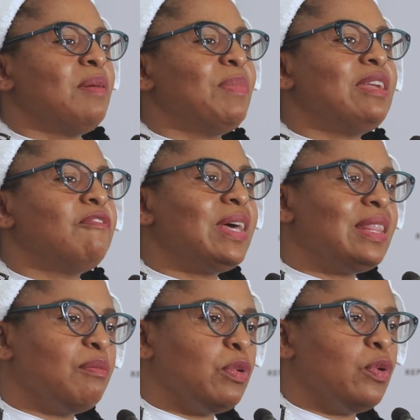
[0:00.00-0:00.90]
But
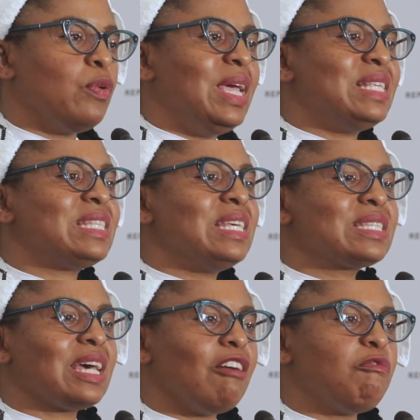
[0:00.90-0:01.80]
furthermore, it's
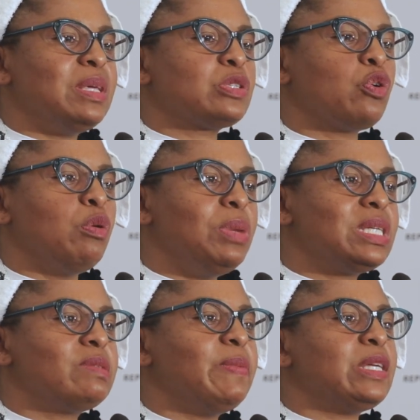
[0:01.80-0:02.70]
this government's
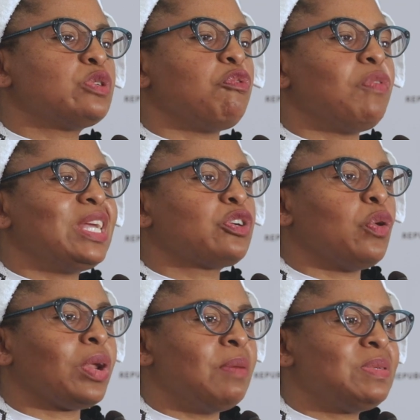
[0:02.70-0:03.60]
commitment to fight
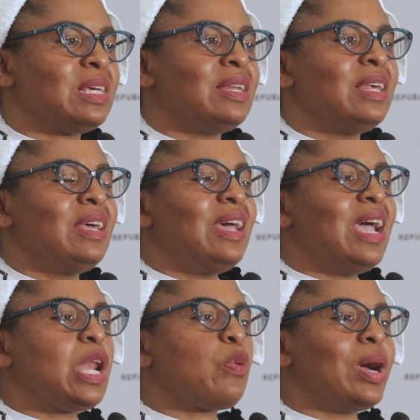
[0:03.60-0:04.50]
corruption
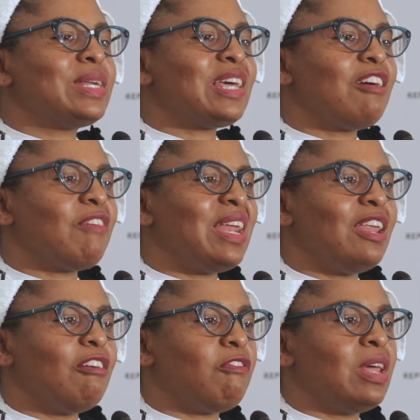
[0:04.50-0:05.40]
at whatever
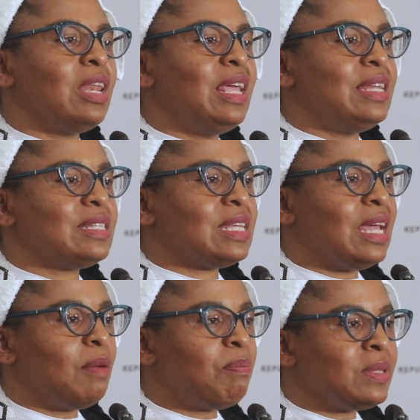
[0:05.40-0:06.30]
level it
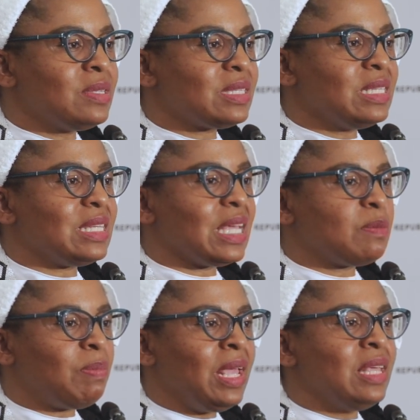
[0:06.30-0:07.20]
happens, it
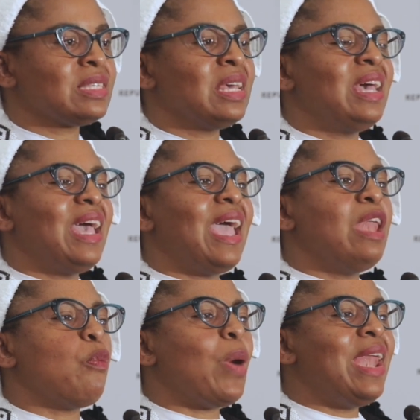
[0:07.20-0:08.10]
takes place,
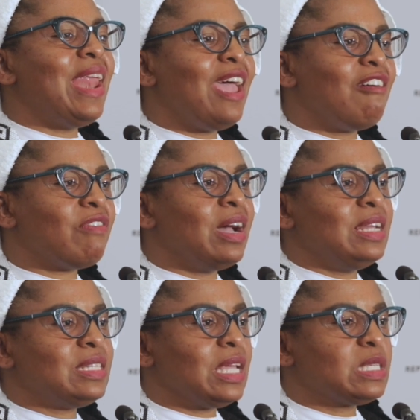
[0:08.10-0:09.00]
and whenever
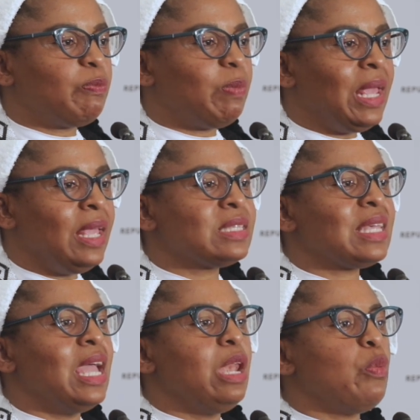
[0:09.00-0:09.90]
it takes
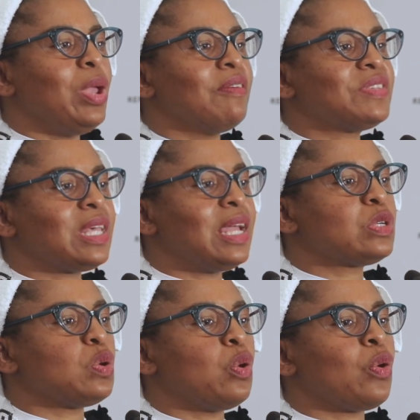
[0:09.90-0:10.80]
place. And we have
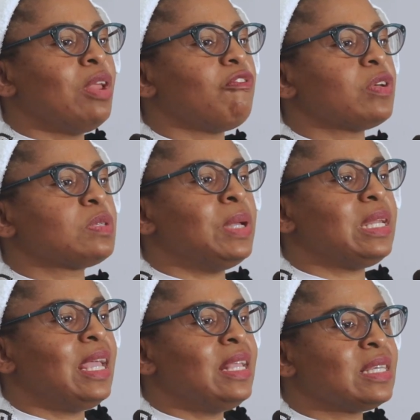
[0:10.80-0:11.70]
said to law
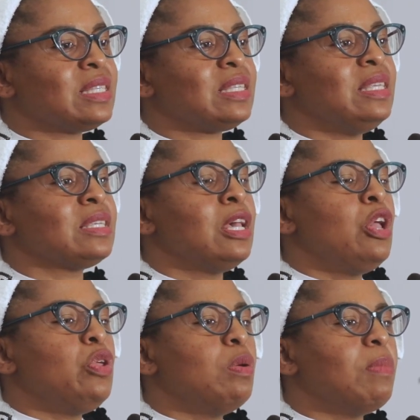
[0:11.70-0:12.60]
enforcement agencies,
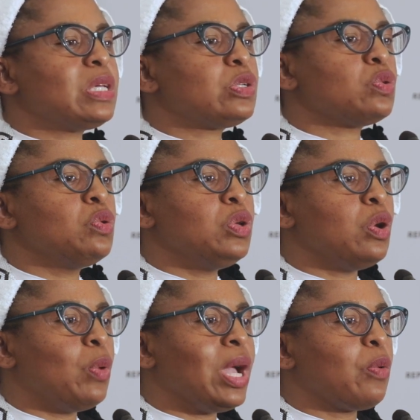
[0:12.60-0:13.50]
you must do
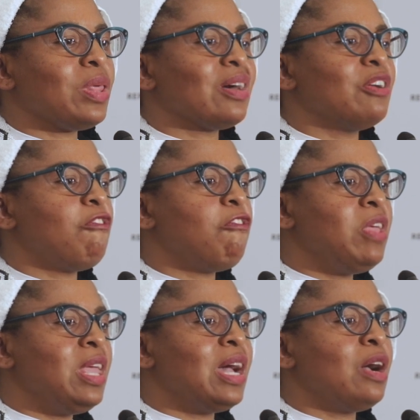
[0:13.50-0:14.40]
your work without
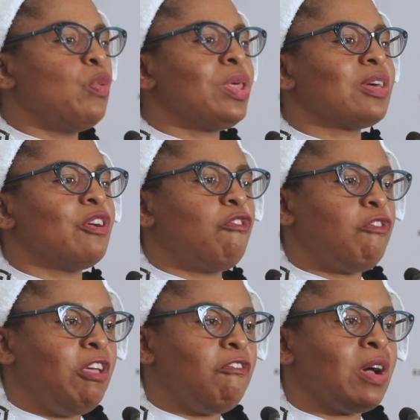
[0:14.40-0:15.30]
fear, without
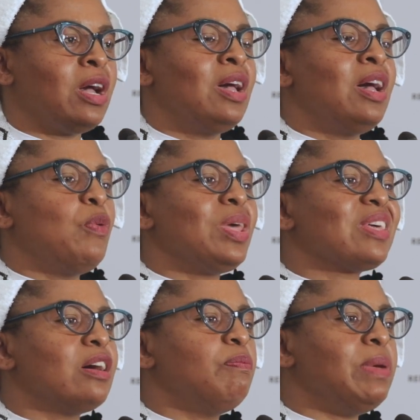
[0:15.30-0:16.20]
favor,
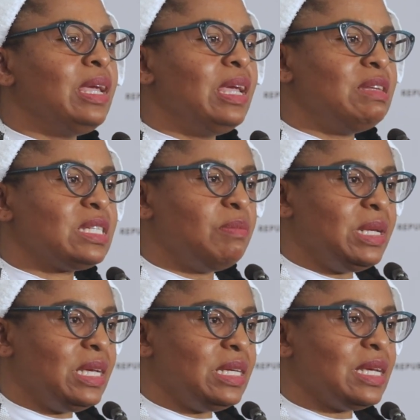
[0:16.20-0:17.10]
without being
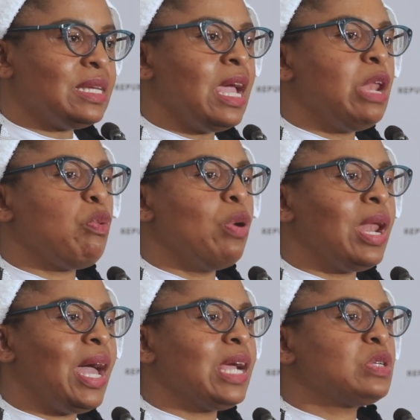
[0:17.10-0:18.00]
intimidated. And we
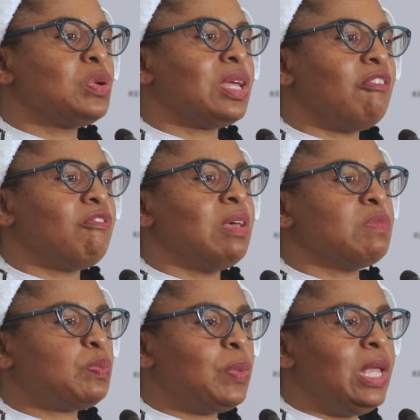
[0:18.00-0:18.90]
would like to give
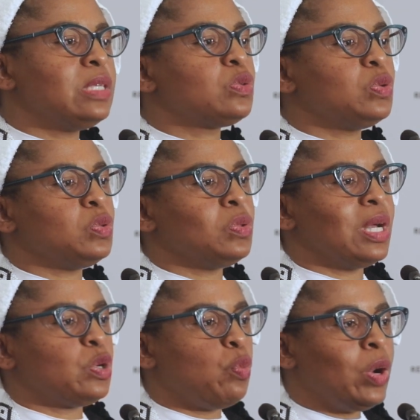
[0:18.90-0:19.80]
them space to do
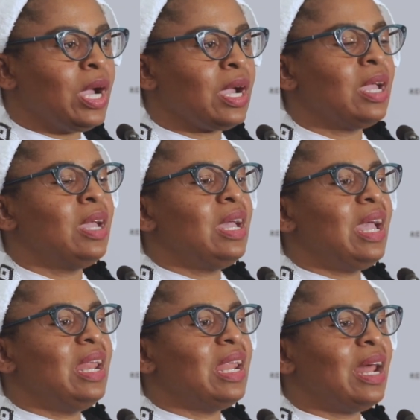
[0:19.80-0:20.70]
that work
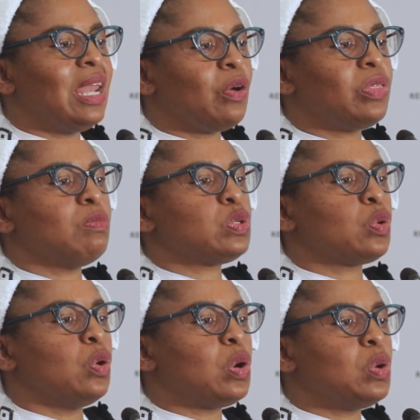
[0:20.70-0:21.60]
and allow them to
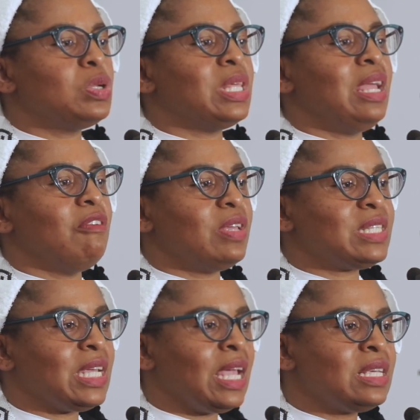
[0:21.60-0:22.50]
conclude their
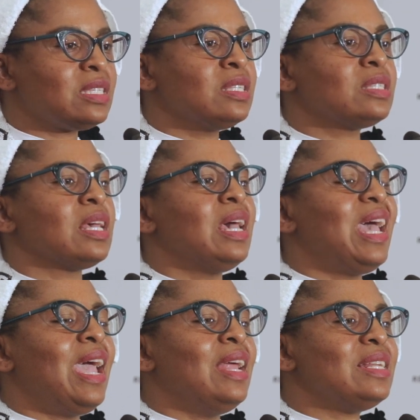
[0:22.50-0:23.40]
investigations
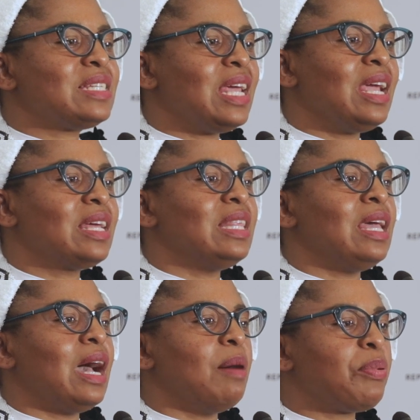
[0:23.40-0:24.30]
and take
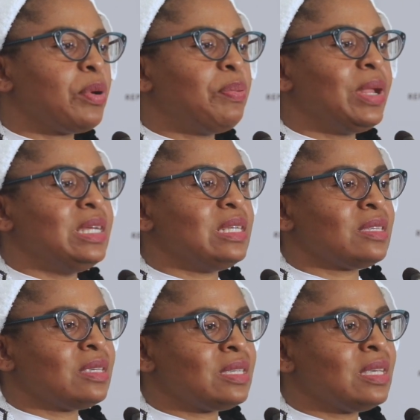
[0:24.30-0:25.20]
the appropriate
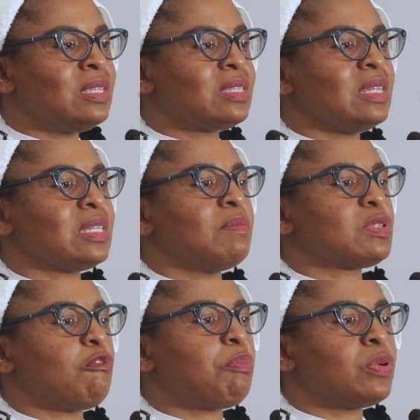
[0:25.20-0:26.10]
decisions in
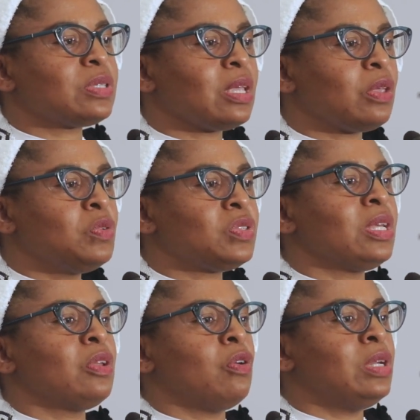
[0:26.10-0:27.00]
terms of
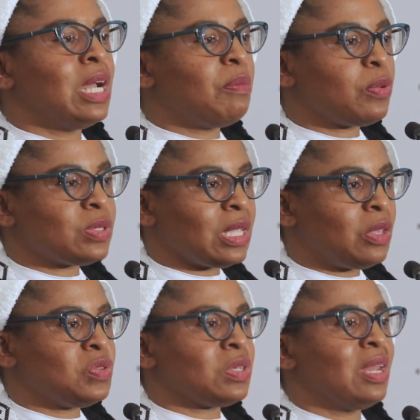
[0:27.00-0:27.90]
prosecution or
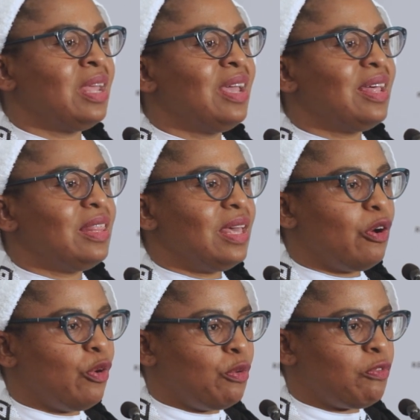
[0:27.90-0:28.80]
non-prosecution
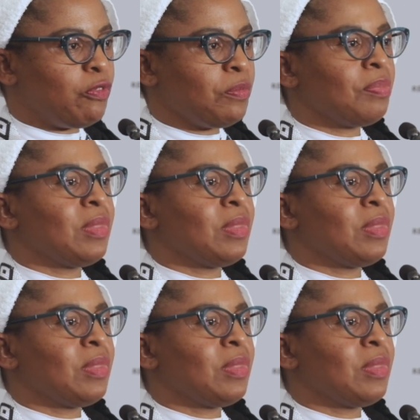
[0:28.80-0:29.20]
thereof.